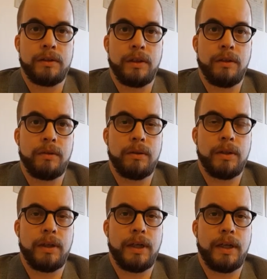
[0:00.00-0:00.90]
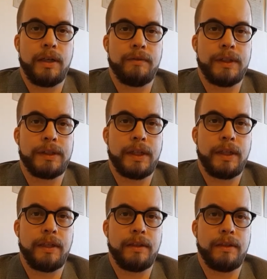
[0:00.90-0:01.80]
So I've
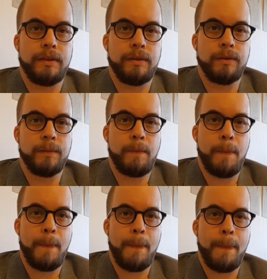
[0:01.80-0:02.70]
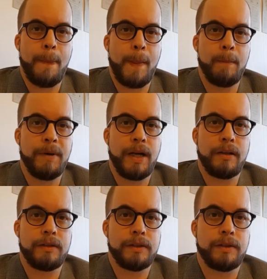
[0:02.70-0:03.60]
decided to
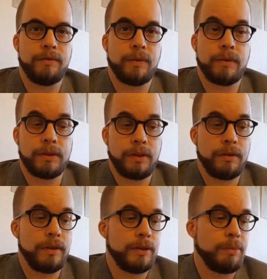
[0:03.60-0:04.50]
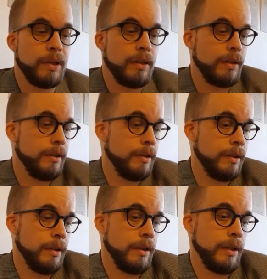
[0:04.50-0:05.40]
balance the force on this blog
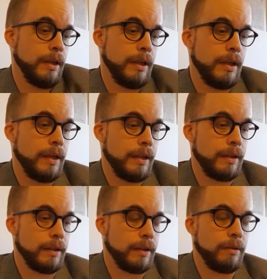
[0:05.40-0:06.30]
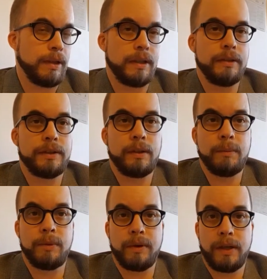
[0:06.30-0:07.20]
and go into
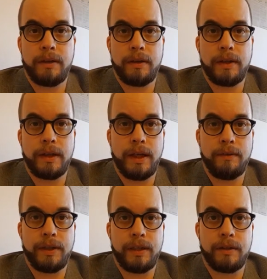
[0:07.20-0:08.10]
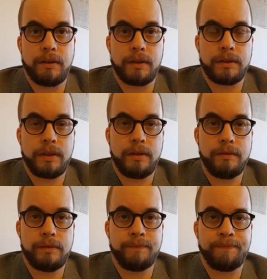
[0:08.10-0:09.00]
some really heavy dark
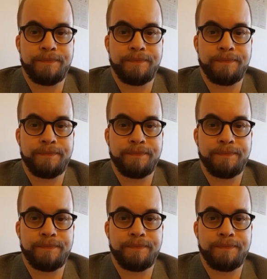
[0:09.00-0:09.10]
stuff,